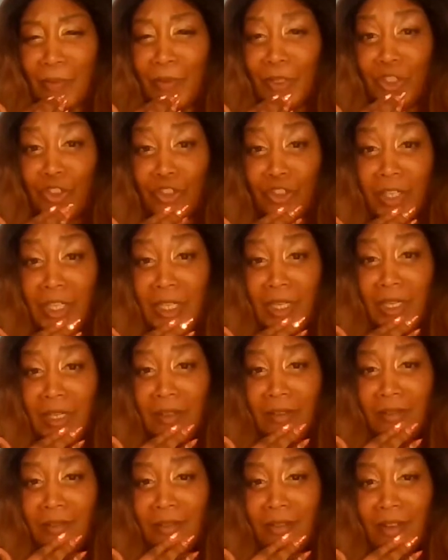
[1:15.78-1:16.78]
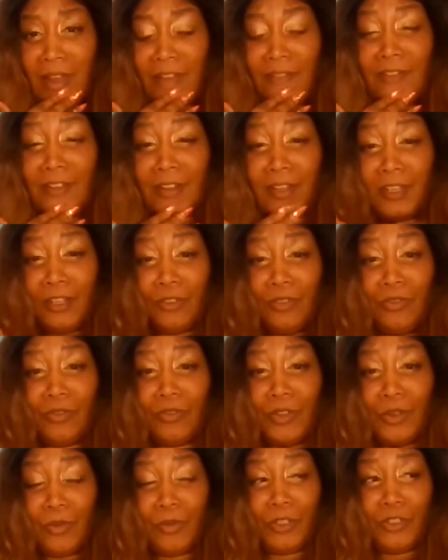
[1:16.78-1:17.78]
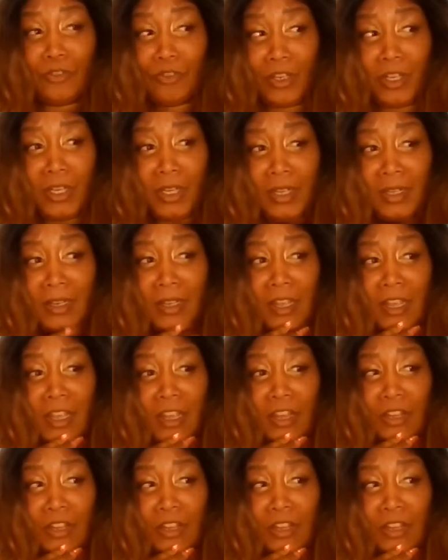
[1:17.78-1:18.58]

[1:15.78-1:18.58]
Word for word: betrayed. I feel like you feel betrayed.